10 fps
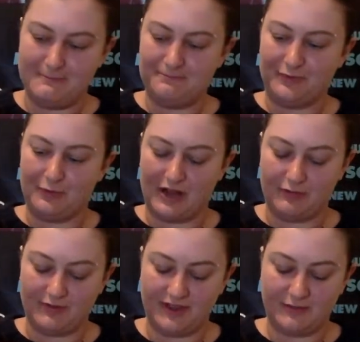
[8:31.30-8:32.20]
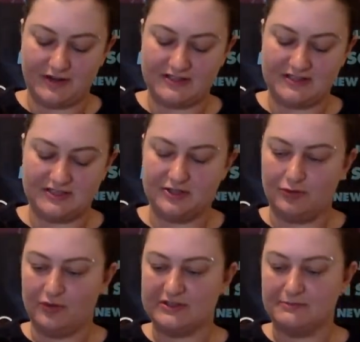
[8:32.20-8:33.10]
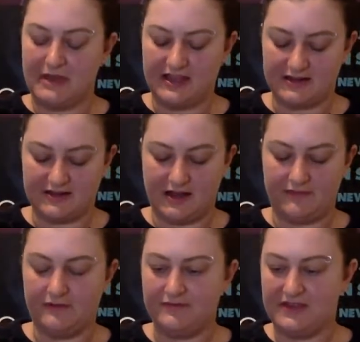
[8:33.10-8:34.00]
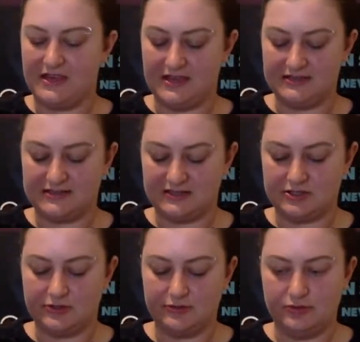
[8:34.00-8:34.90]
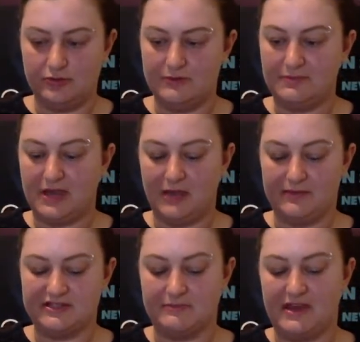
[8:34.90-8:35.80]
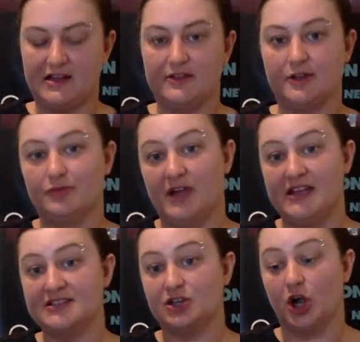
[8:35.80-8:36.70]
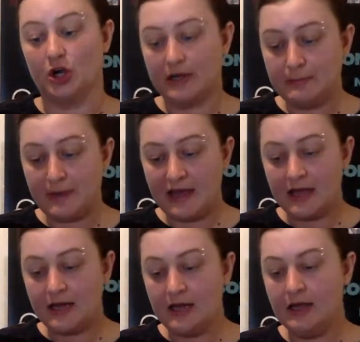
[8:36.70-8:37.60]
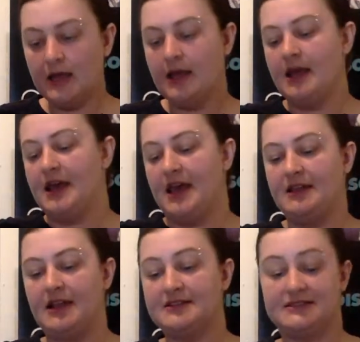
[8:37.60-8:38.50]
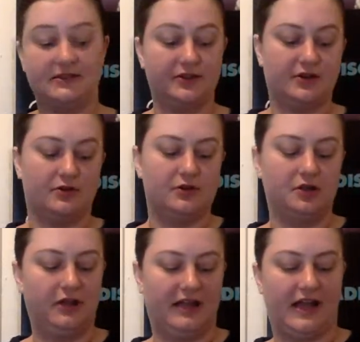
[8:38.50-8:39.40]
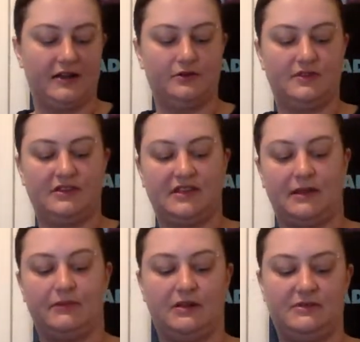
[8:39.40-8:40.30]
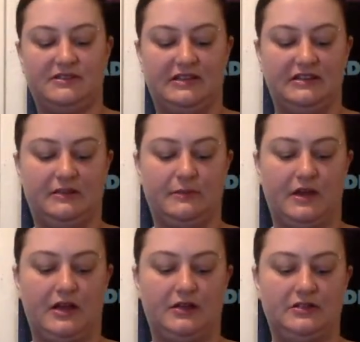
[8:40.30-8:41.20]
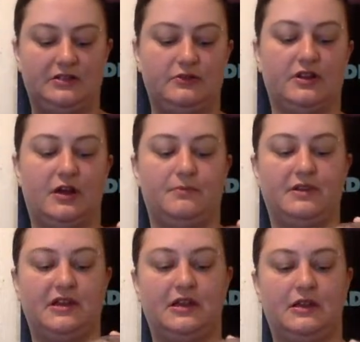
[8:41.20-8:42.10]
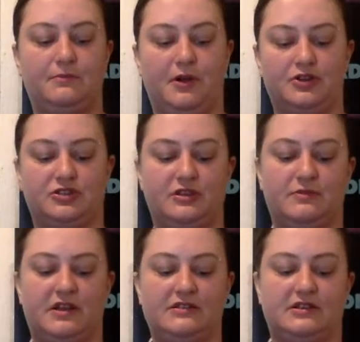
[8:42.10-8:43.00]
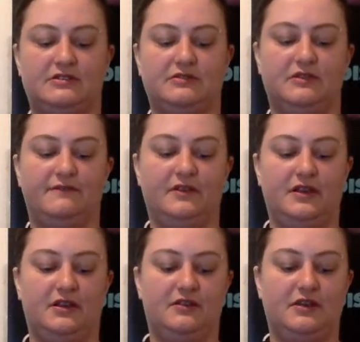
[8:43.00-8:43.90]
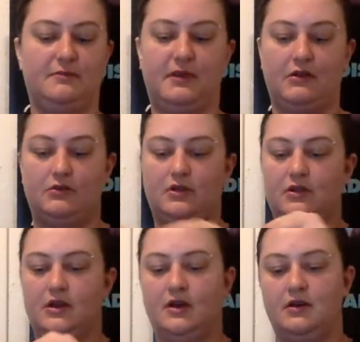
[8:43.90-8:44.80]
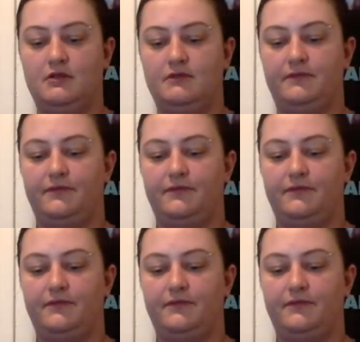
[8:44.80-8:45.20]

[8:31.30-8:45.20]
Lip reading: what I really wanted to do was make enough of these to be able to make a little raised garden bed. And that's still the goal. Like, I don't think that I'm going to be sending mine to the company, partially because also I feel like the amount of